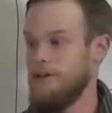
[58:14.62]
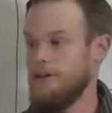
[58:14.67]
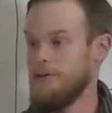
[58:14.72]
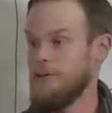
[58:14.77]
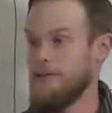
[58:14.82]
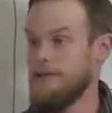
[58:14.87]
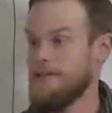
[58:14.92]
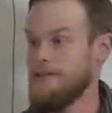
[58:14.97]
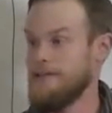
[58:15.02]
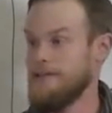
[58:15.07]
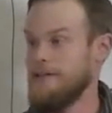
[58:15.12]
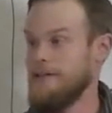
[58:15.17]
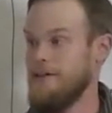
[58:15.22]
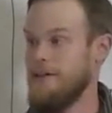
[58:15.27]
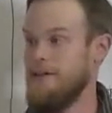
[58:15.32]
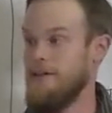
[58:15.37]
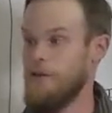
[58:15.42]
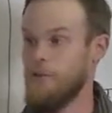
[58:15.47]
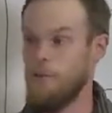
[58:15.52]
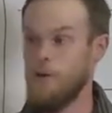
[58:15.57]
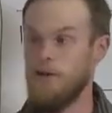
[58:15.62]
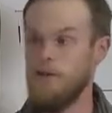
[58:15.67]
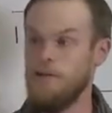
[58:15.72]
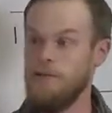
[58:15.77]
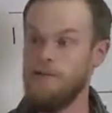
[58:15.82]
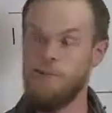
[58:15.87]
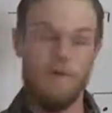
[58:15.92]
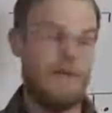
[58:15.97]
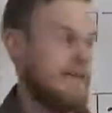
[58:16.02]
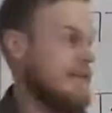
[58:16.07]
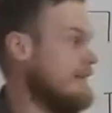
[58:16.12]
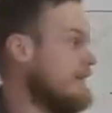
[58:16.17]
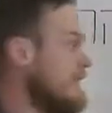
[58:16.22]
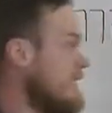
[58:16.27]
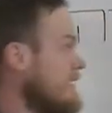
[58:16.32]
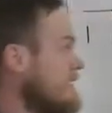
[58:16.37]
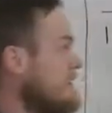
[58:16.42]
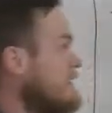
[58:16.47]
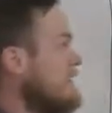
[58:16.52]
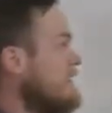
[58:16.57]
all right. Well, we didn't
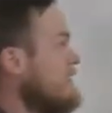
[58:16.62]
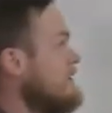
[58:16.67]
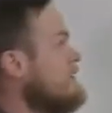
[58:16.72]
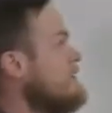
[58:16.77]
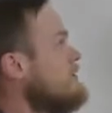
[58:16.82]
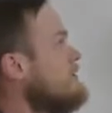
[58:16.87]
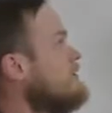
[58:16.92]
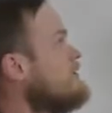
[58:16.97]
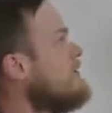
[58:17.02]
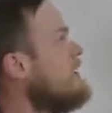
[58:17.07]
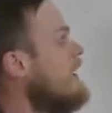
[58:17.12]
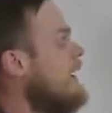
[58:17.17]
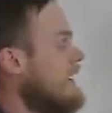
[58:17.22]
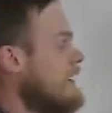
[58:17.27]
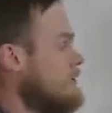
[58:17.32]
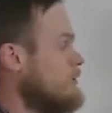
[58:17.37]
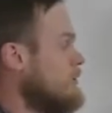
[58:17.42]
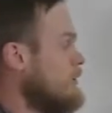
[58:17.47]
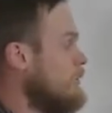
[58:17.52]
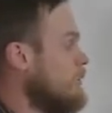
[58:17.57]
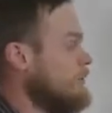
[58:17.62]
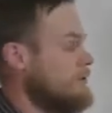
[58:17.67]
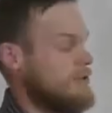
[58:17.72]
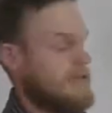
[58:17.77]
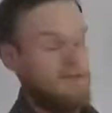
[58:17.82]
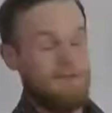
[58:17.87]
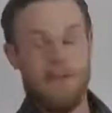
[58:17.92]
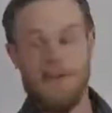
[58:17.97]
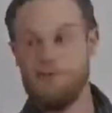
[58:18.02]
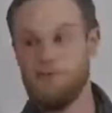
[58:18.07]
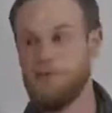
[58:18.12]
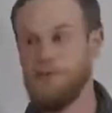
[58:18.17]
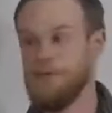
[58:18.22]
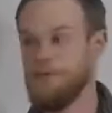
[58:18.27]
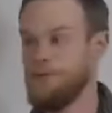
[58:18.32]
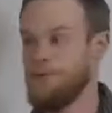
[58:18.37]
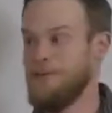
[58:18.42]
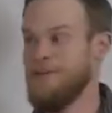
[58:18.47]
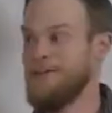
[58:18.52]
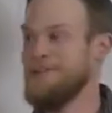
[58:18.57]
get to this, and so we'll save that for
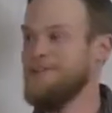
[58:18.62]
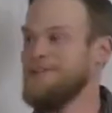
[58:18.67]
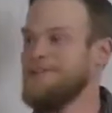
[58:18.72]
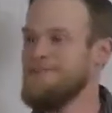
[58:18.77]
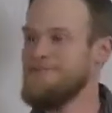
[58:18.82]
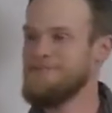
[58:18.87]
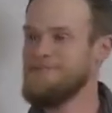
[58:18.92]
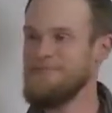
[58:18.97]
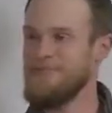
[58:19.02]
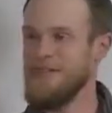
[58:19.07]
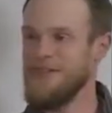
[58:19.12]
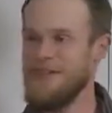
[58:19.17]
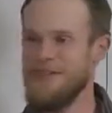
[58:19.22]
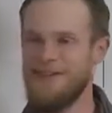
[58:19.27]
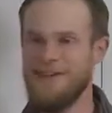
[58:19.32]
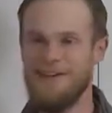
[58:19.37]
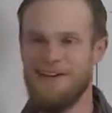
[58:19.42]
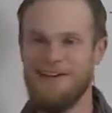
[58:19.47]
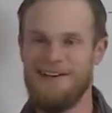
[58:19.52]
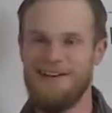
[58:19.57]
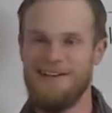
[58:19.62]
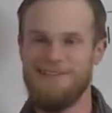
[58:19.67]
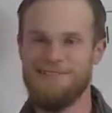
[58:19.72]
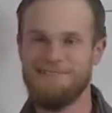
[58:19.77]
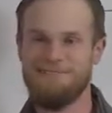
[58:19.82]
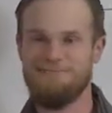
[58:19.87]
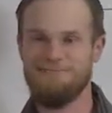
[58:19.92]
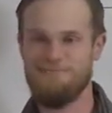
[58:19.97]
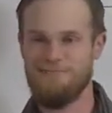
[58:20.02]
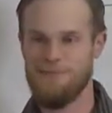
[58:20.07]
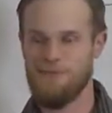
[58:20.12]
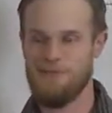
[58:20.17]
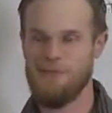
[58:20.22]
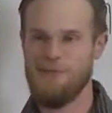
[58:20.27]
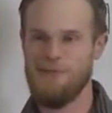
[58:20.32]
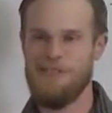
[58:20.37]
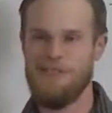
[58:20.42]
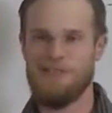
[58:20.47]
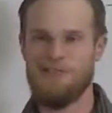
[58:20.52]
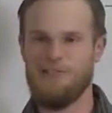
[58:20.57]
next week.
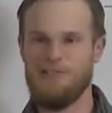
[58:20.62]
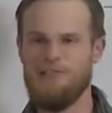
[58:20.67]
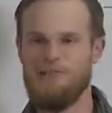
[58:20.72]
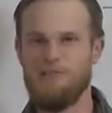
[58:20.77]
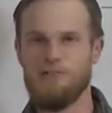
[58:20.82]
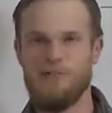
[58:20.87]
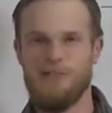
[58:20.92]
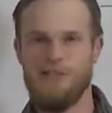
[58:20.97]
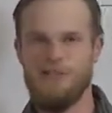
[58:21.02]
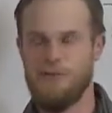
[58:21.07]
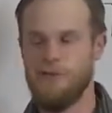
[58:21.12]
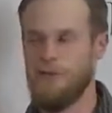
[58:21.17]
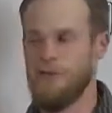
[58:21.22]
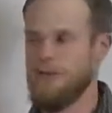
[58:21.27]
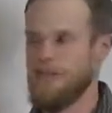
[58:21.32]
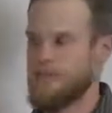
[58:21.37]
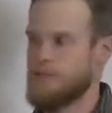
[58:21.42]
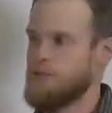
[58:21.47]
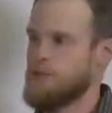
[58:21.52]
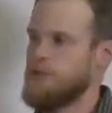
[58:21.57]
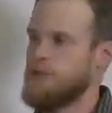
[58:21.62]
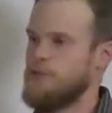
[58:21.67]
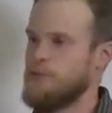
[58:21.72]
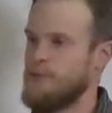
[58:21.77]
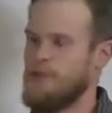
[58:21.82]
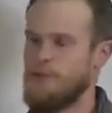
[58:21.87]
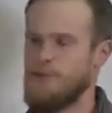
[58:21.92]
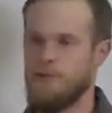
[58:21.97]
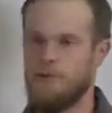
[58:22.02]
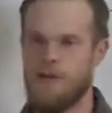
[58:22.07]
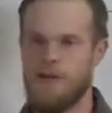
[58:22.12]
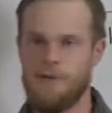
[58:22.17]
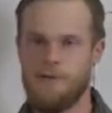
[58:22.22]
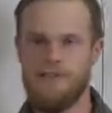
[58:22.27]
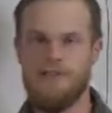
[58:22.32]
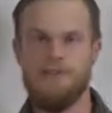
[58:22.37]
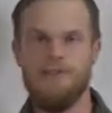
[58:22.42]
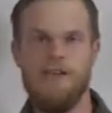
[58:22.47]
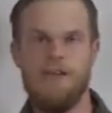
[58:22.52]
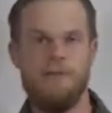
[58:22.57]
So that's a little preview on next week. It'll be
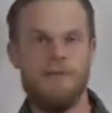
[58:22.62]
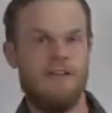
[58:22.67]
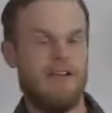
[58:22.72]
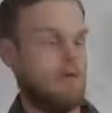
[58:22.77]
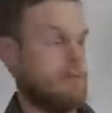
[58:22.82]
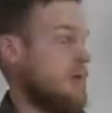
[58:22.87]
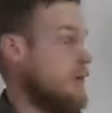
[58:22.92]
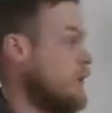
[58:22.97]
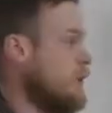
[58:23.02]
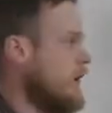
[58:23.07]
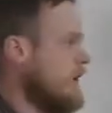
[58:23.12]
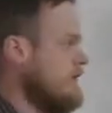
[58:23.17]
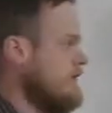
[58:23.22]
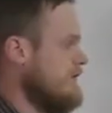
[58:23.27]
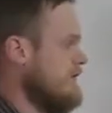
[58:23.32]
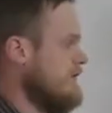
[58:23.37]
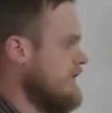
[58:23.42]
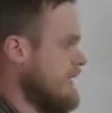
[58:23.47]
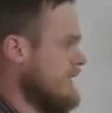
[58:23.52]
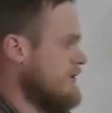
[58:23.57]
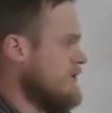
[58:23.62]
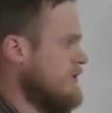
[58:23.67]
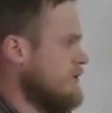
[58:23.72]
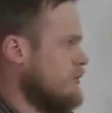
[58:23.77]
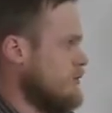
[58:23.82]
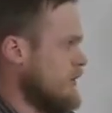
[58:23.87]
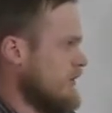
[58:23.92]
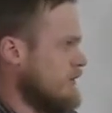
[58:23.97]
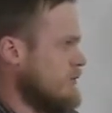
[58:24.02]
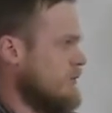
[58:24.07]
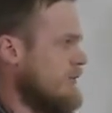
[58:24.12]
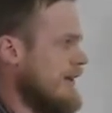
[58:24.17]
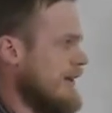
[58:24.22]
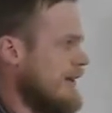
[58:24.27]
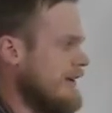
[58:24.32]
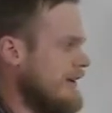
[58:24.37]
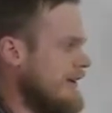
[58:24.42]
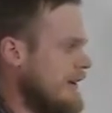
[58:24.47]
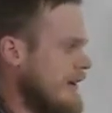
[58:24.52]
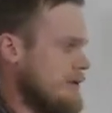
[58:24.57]
Deuteronomy 11. That'll be one of the things, because we'll get through
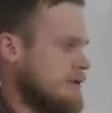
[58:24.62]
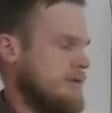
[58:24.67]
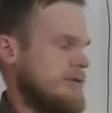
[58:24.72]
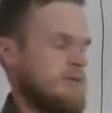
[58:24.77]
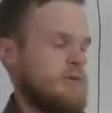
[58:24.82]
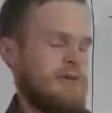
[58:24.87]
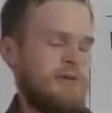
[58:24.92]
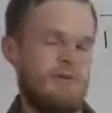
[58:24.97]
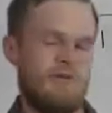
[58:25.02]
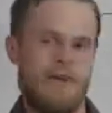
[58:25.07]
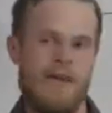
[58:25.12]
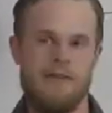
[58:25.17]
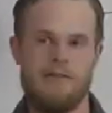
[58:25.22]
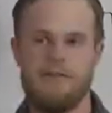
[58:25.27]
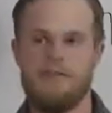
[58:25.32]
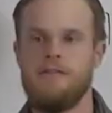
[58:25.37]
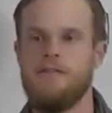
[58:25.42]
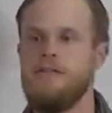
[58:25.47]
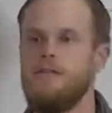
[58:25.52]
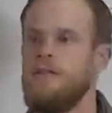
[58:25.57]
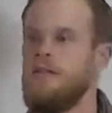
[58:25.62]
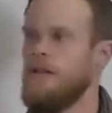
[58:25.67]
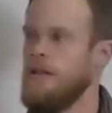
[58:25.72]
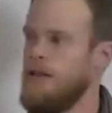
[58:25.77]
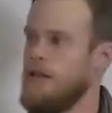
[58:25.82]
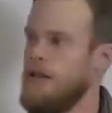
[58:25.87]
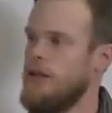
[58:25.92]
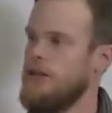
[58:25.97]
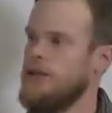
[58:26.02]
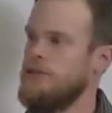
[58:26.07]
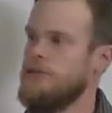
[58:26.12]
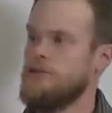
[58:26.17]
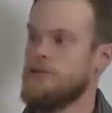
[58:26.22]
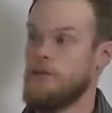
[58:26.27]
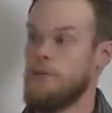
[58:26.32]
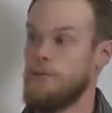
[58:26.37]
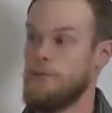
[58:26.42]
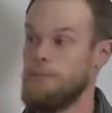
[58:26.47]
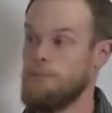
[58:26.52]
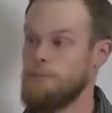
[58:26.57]
that actually pretty fast.
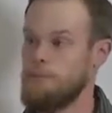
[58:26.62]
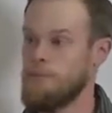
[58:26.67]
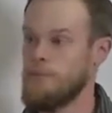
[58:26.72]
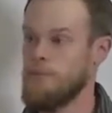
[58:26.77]
So,